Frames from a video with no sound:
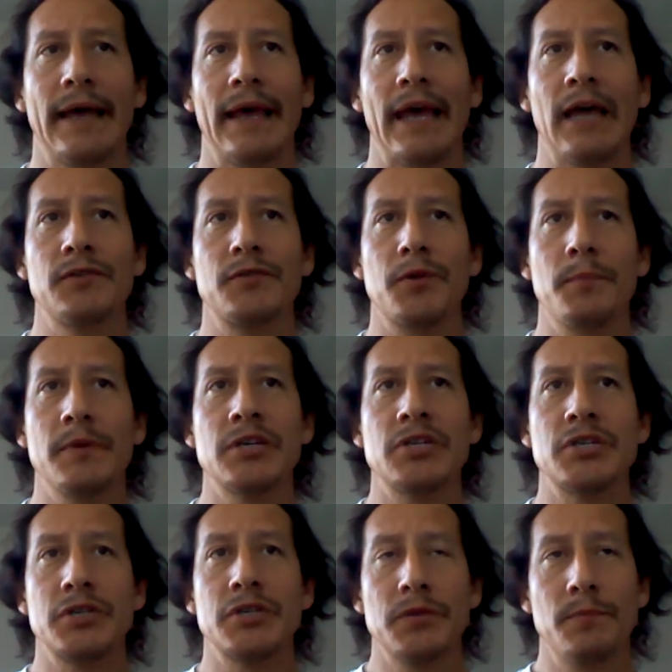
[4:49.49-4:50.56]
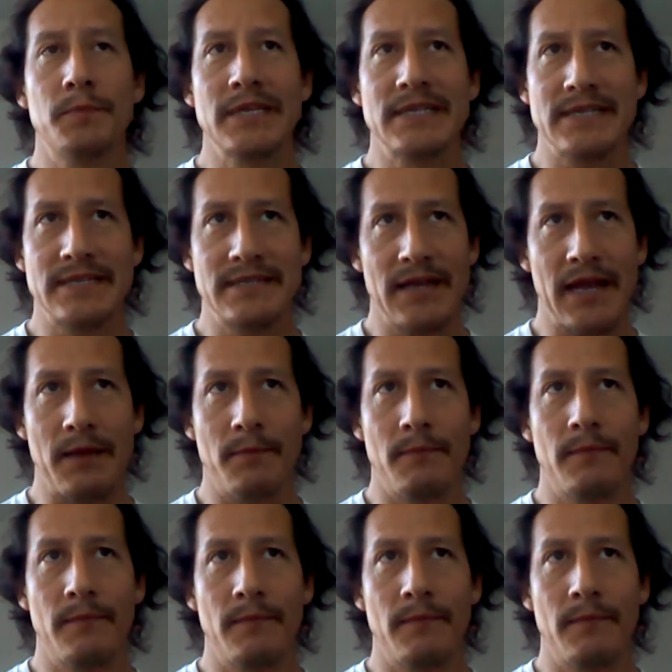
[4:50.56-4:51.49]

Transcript: Entropy should be the same